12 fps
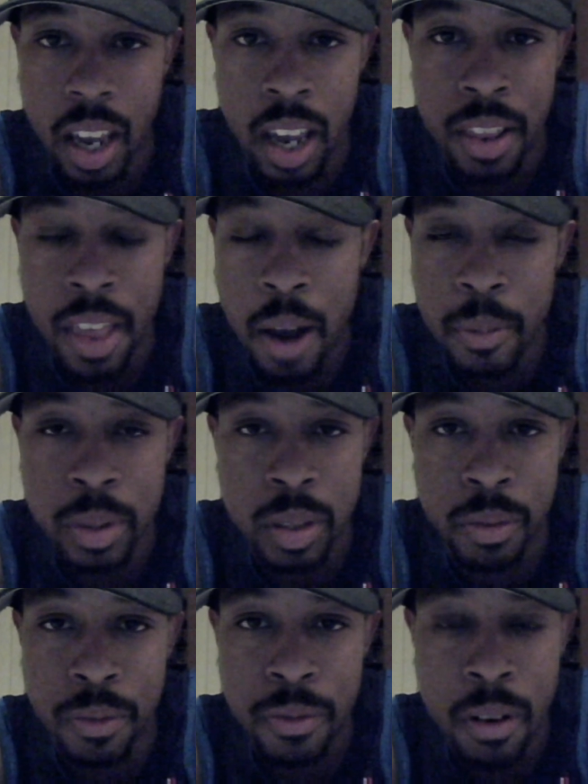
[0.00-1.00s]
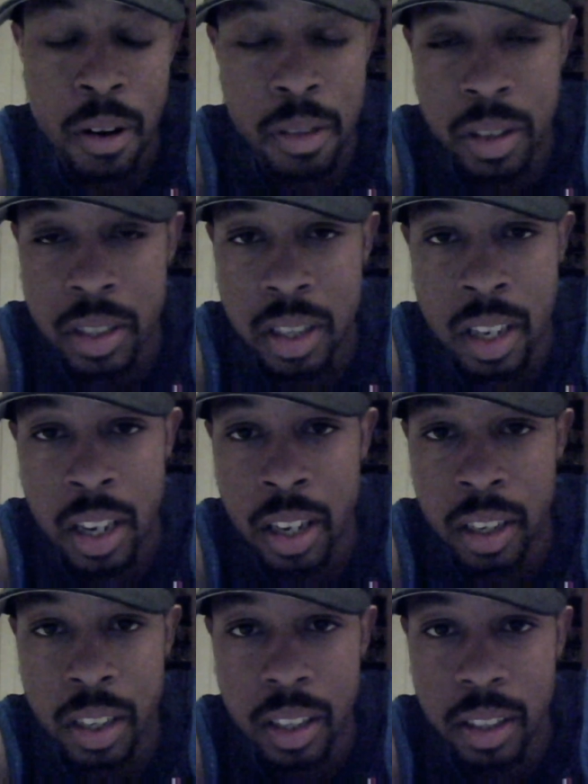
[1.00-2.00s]
And that was the furthest
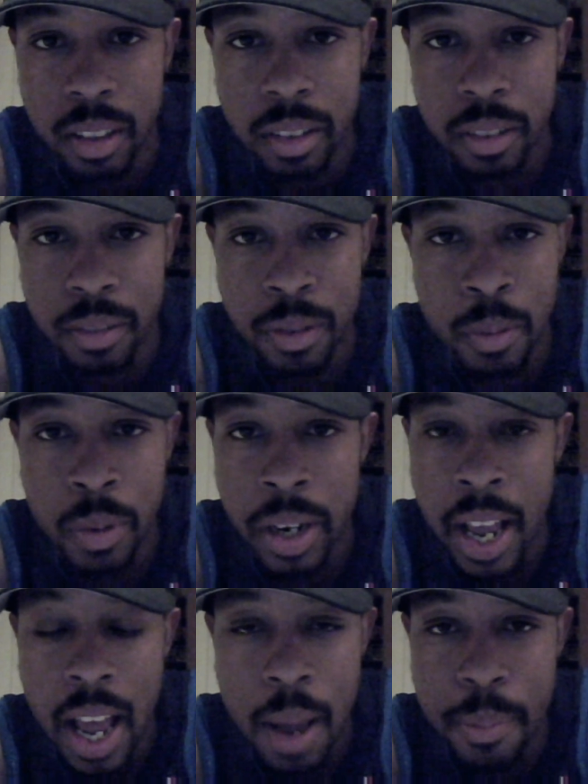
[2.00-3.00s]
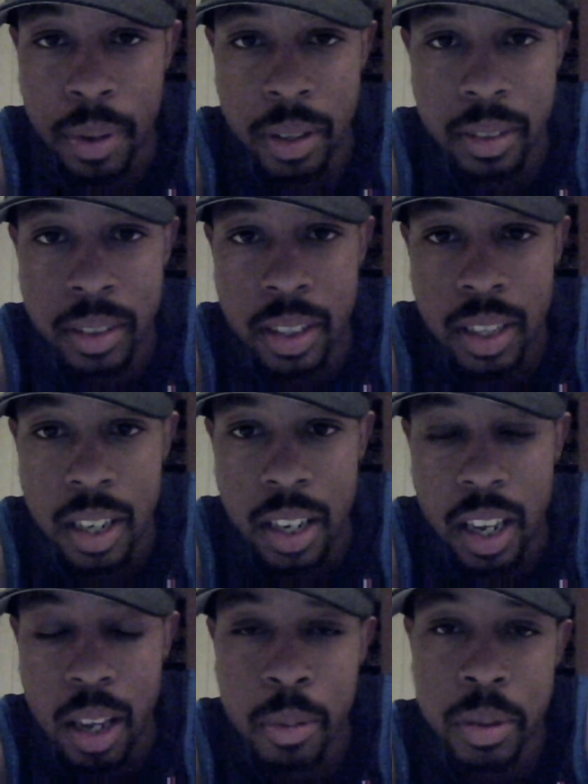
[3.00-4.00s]
thing from what happened.
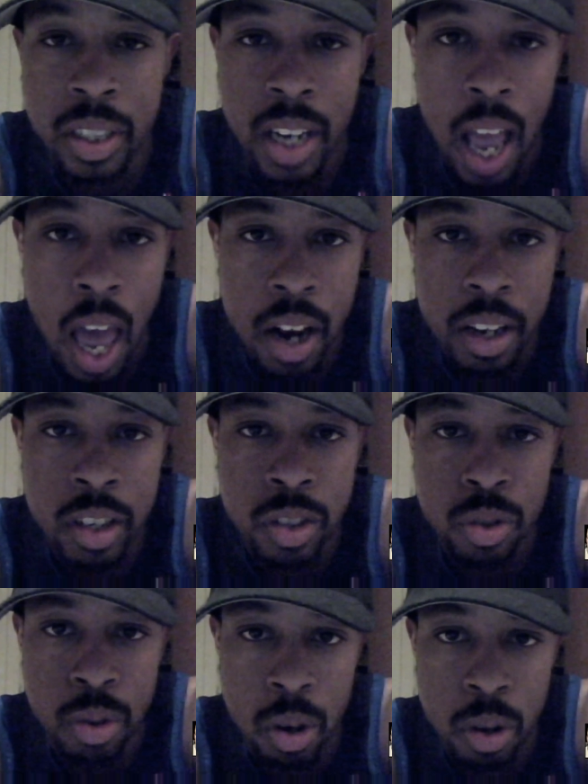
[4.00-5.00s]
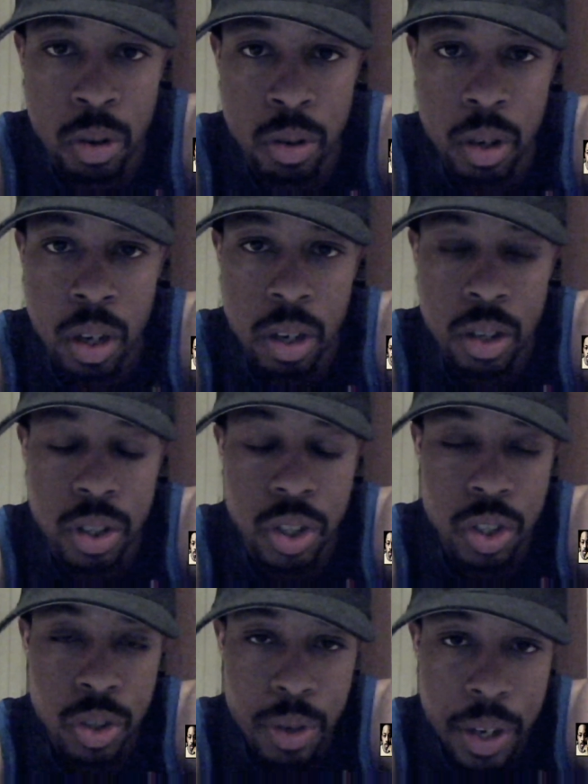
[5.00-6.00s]
It was an out-of-control
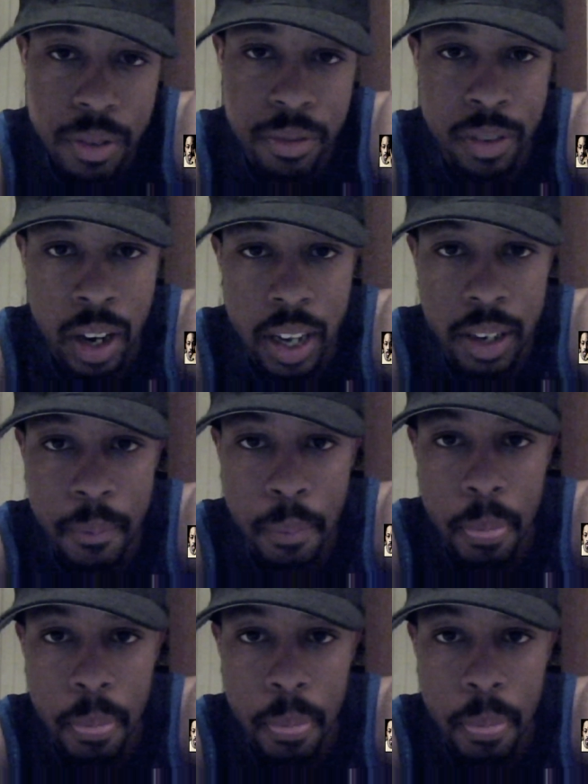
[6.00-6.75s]
street fight.